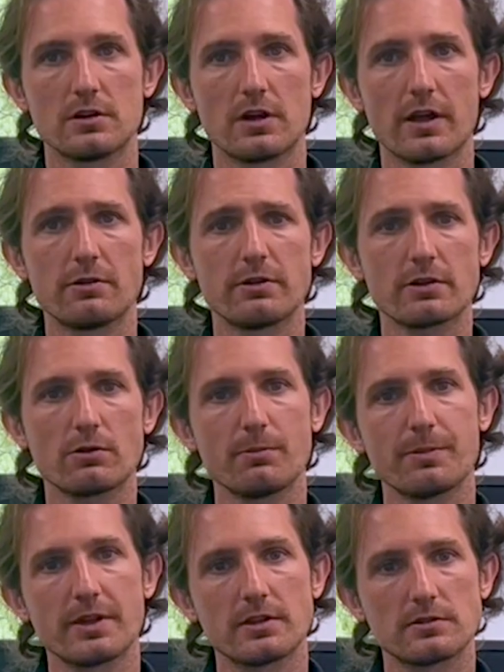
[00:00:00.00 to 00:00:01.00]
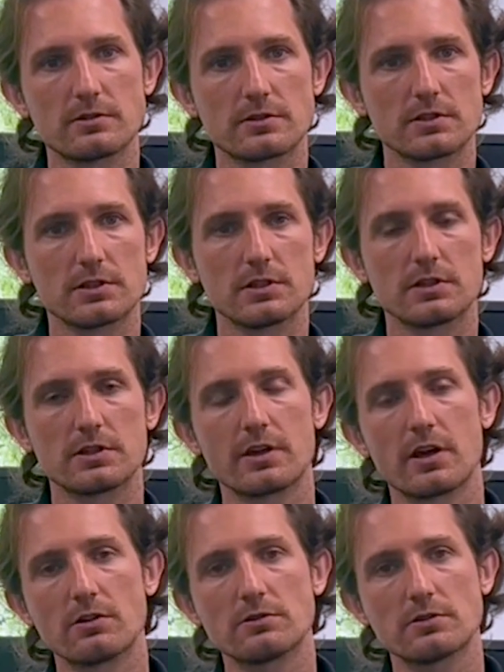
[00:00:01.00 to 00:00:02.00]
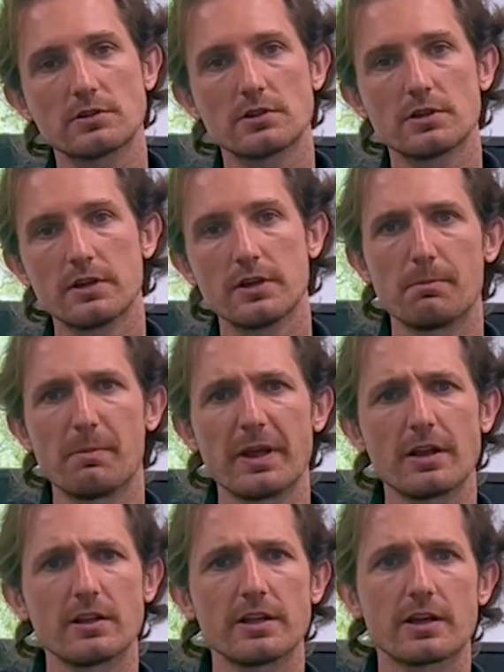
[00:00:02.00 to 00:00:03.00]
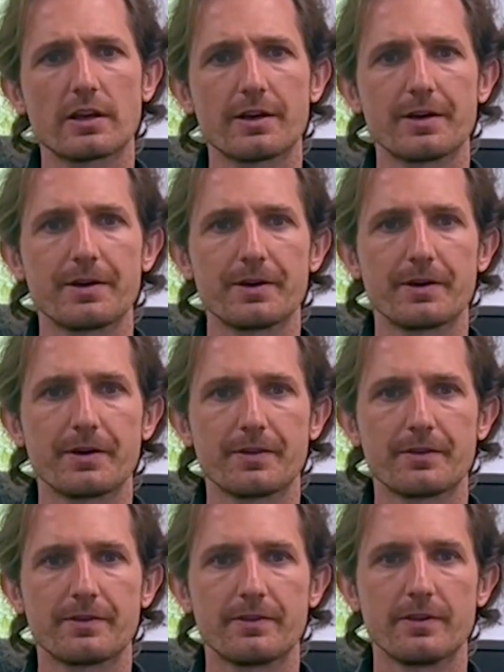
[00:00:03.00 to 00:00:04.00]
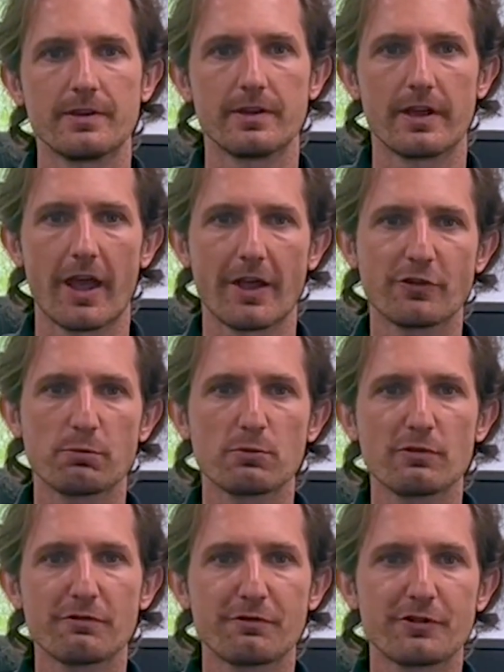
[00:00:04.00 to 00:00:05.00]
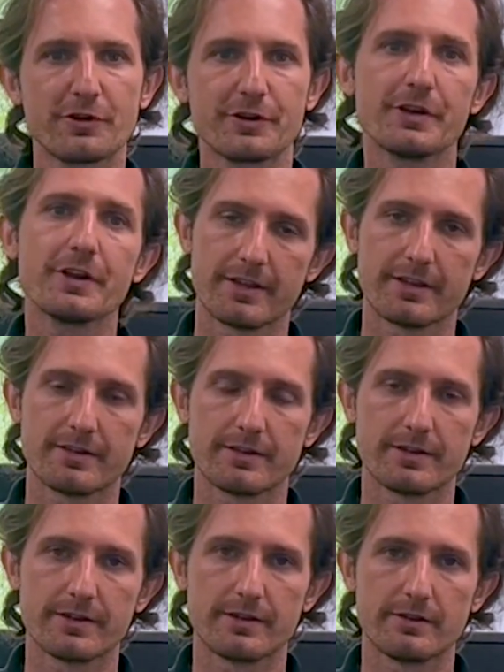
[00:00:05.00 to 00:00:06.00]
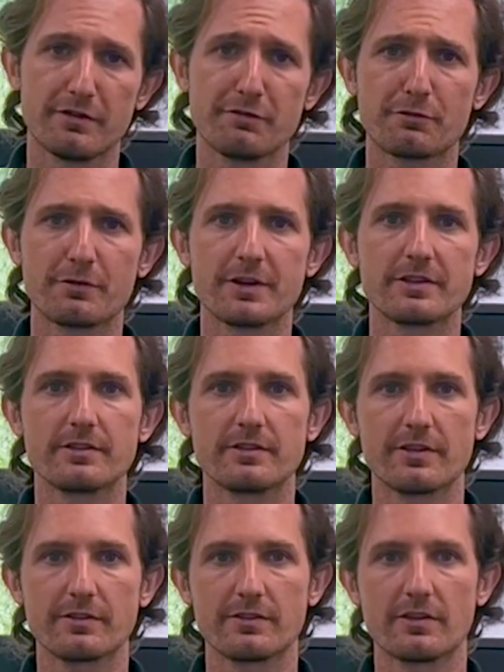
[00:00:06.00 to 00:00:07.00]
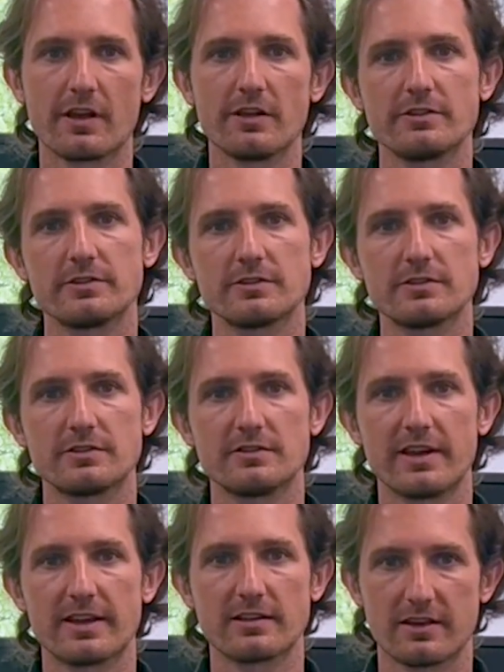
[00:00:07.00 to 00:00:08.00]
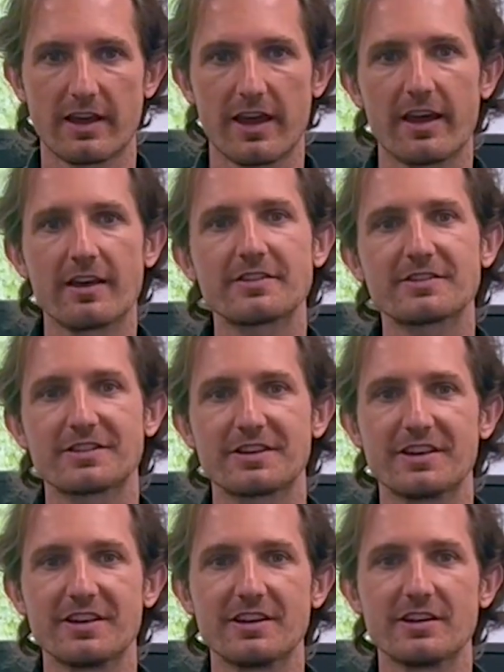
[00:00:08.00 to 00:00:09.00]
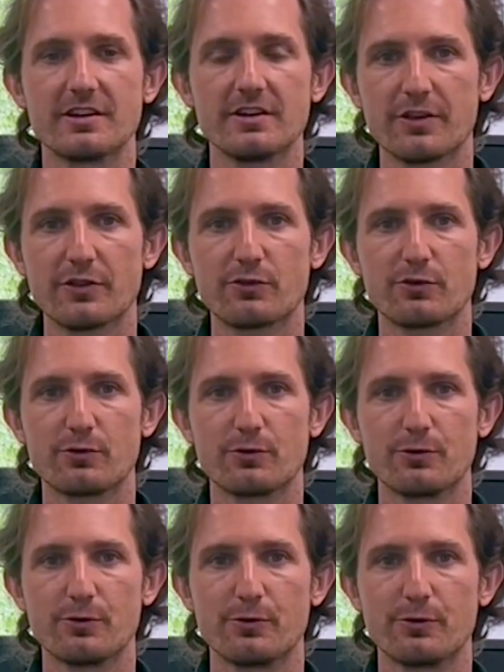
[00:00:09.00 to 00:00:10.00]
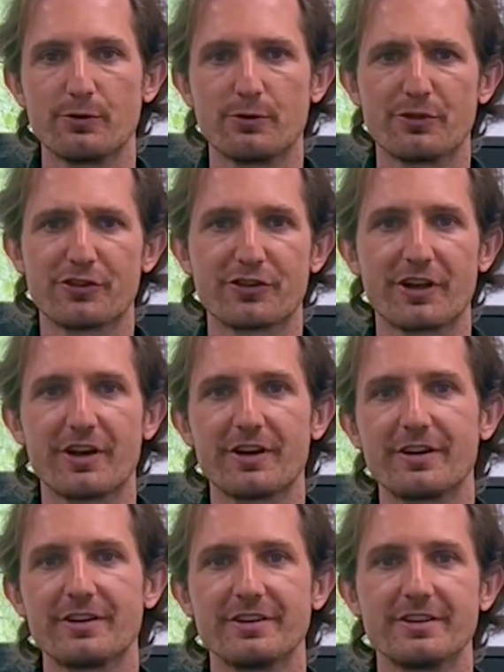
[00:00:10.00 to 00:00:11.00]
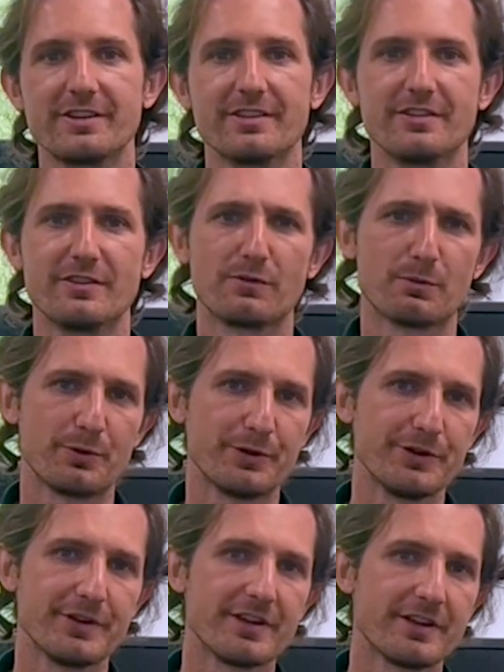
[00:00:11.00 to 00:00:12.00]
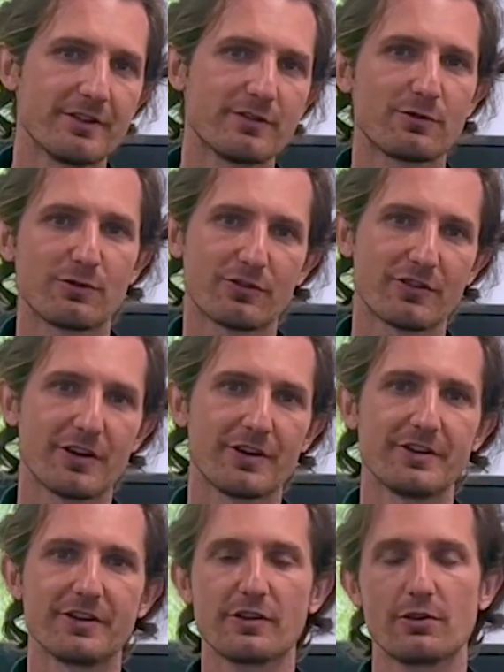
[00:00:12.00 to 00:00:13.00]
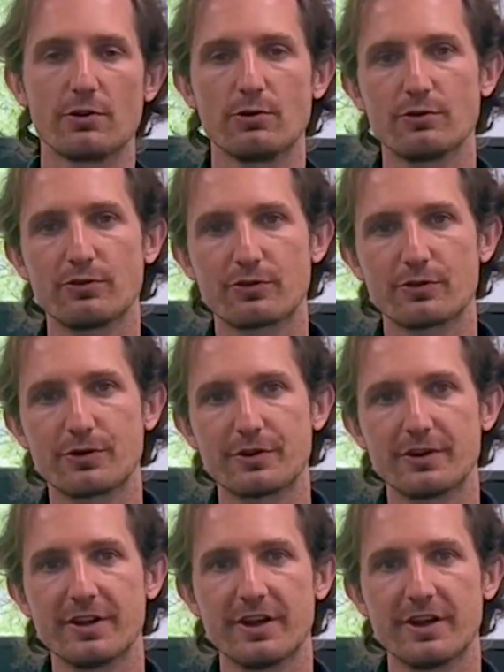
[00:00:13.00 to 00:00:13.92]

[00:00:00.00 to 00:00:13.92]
I recommend Gelt mainly because the atmosphere, the different nationalities that has here to share the experience, to share the culture.